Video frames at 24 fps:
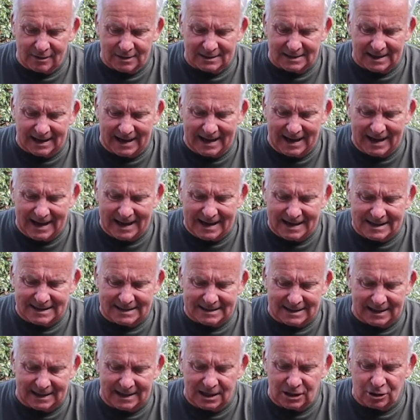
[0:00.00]
it's at
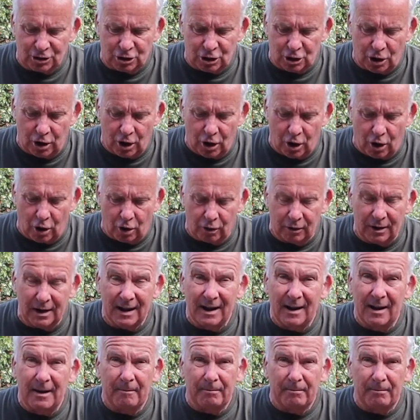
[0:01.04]
least 1 inch long.